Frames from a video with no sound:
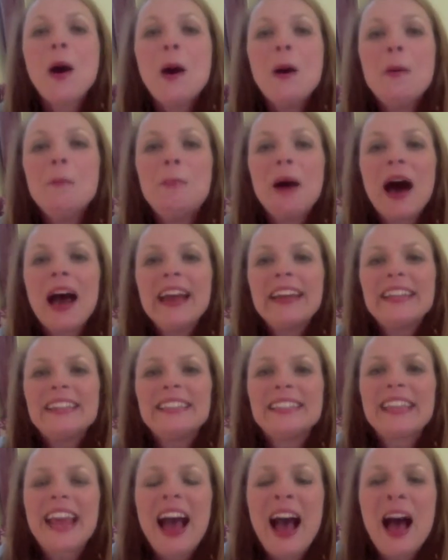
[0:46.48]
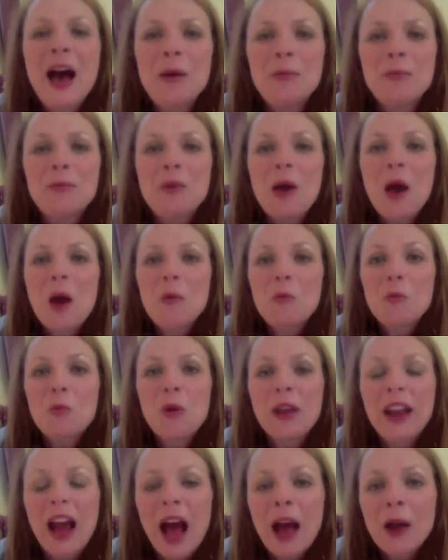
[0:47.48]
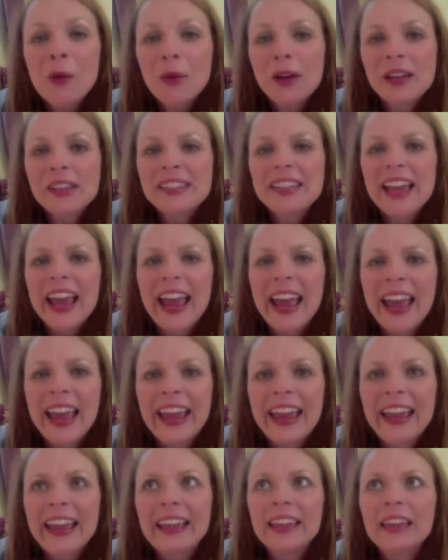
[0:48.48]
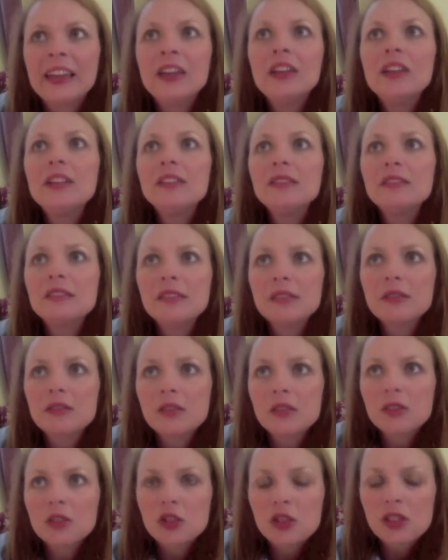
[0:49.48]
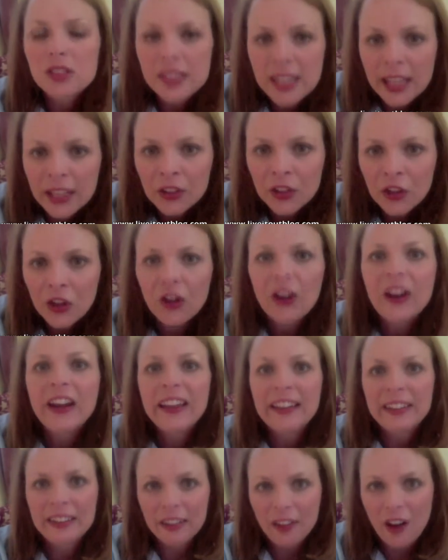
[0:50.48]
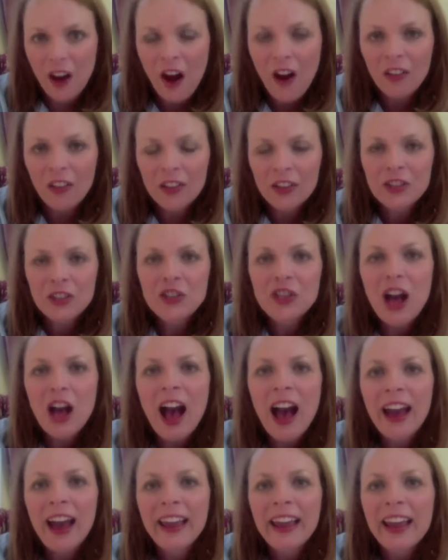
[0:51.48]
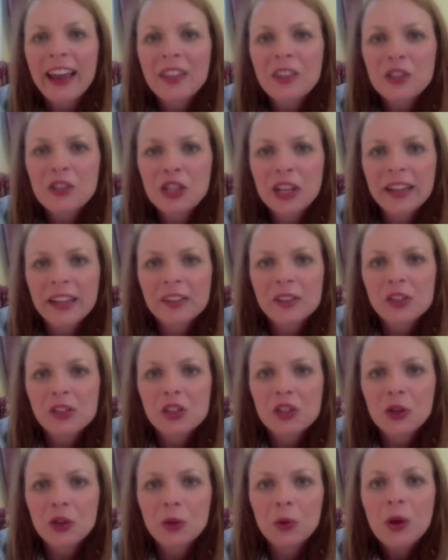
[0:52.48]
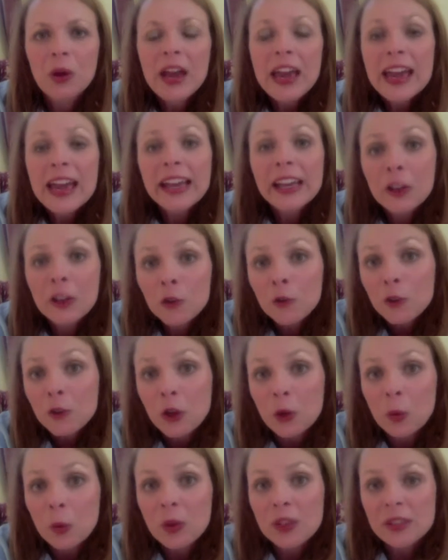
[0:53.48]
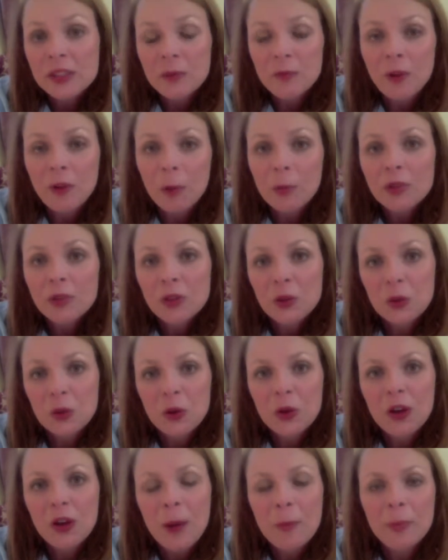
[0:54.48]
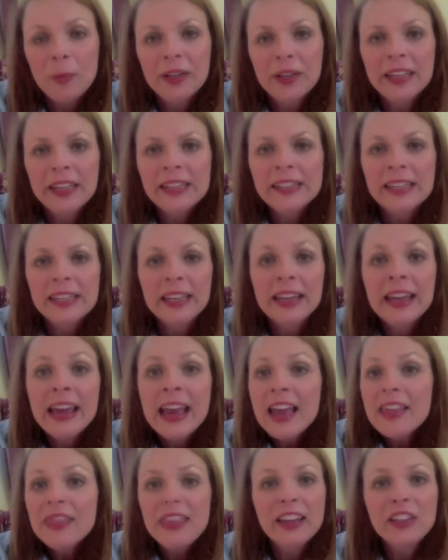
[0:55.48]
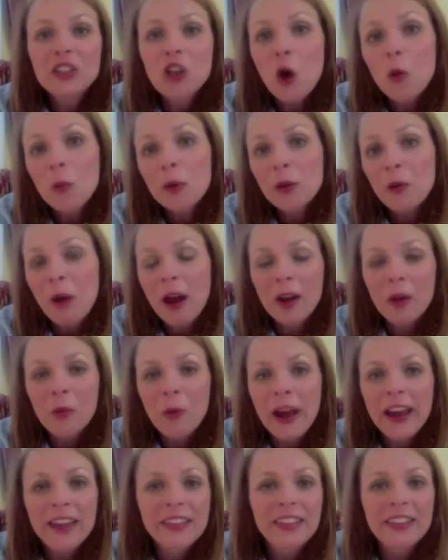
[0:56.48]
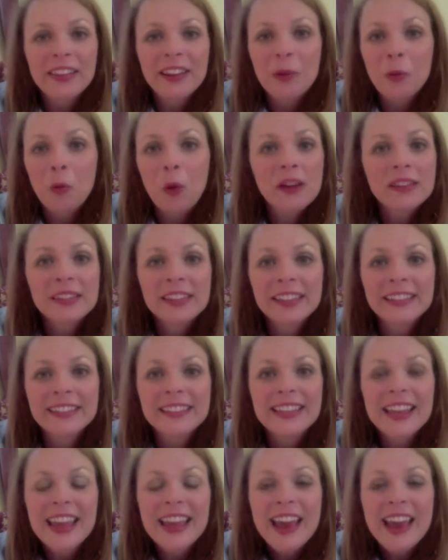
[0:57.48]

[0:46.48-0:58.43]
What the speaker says: But when I was a senior in college, I had the chance to interview with some pharmaceutical companies, and they told me right away that I wasn't